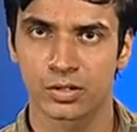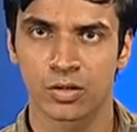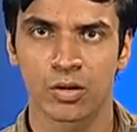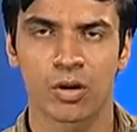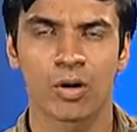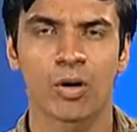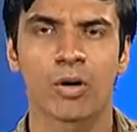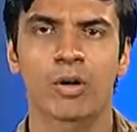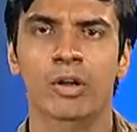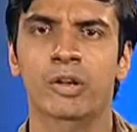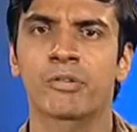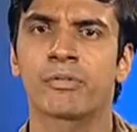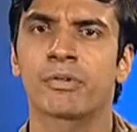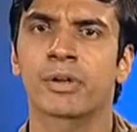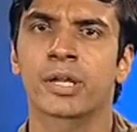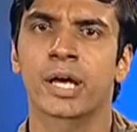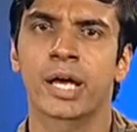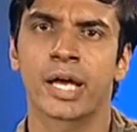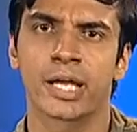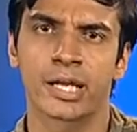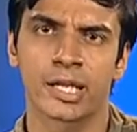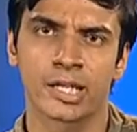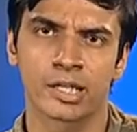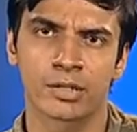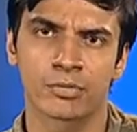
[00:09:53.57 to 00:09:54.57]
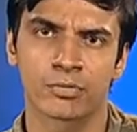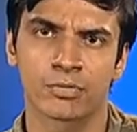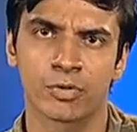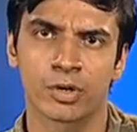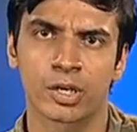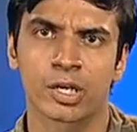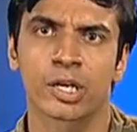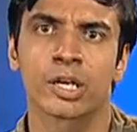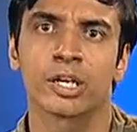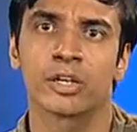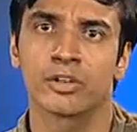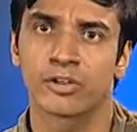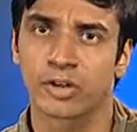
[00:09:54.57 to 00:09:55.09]
or even
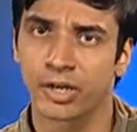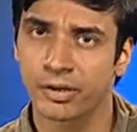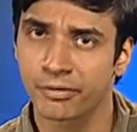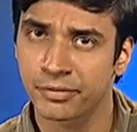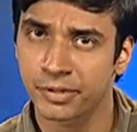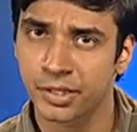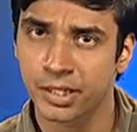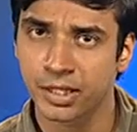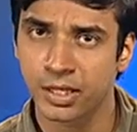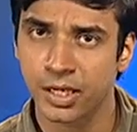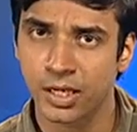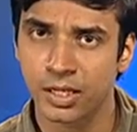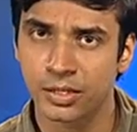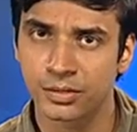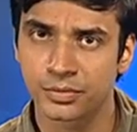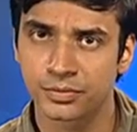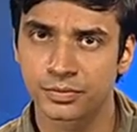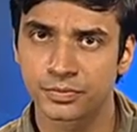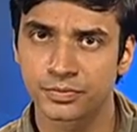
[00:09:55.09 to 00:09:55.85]
anyone driving the car.